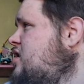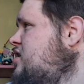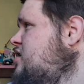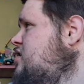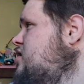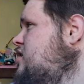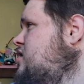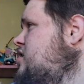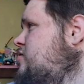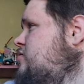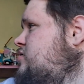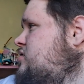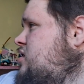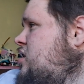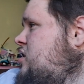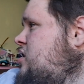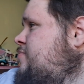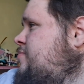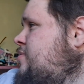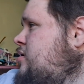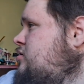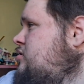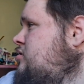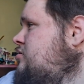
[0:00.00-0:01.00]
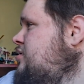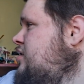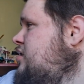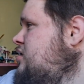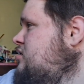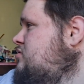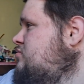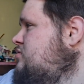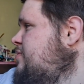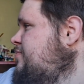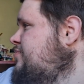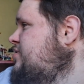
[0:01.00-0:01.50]
like Sakamoto
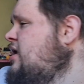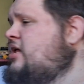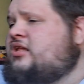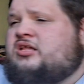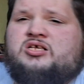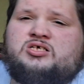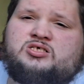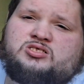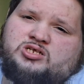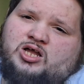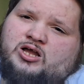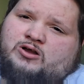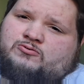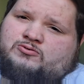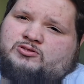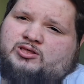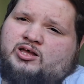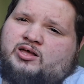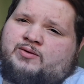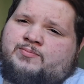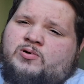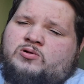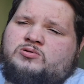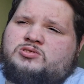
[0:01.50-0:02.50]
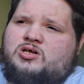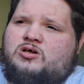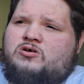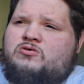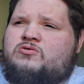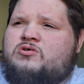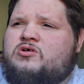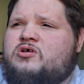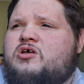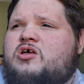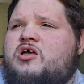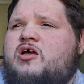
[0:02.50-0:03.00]
days with the protagonist Taro
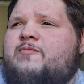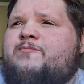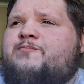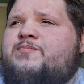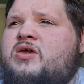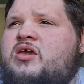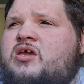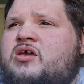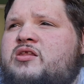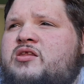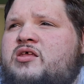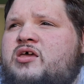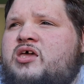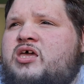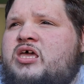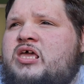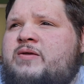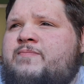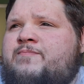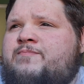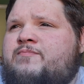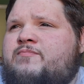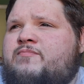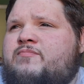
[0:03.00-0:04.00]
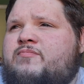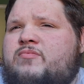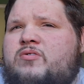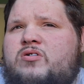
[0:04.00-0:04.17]
Sakamoto being a